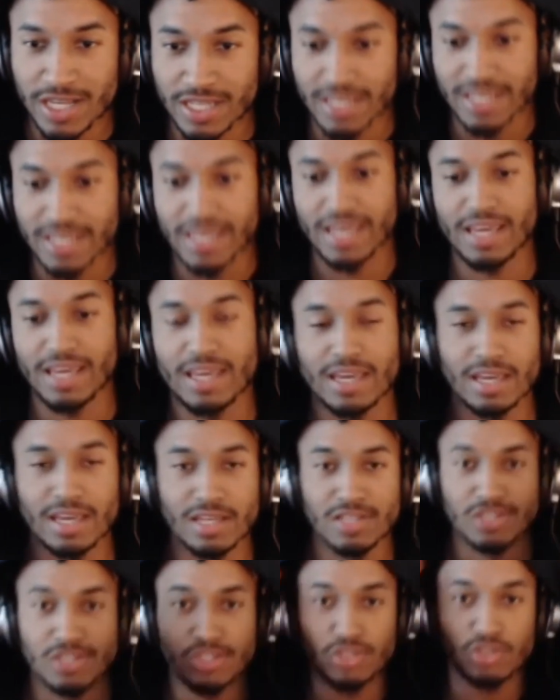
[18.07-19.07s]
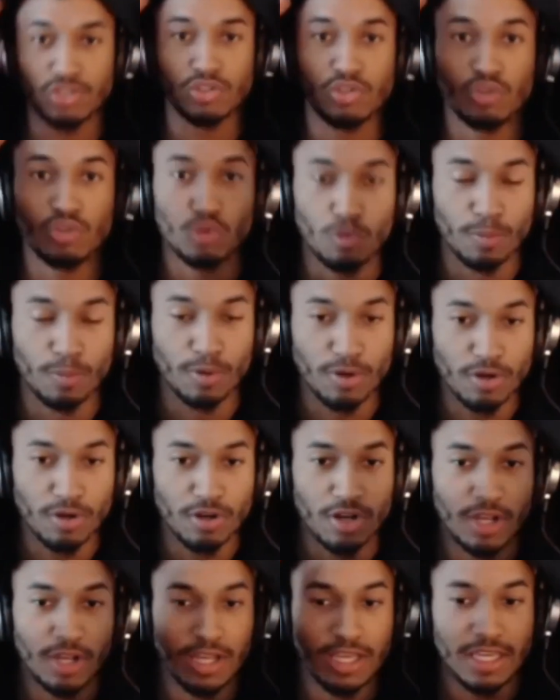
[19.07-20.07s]
a kick is super
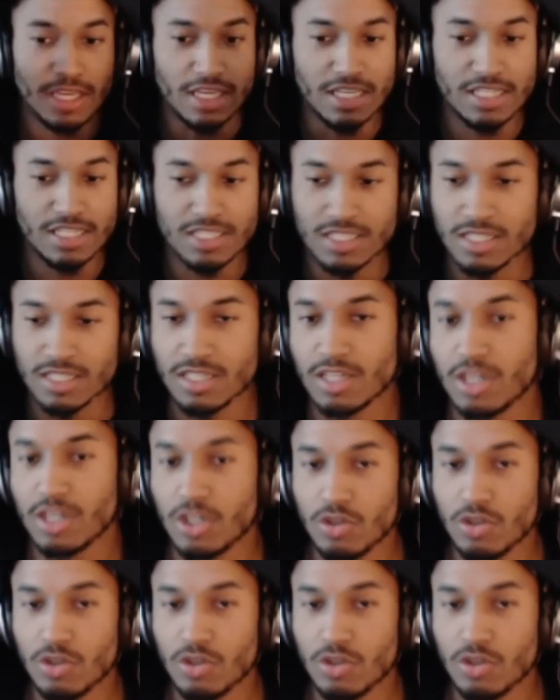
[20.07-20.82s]
easy.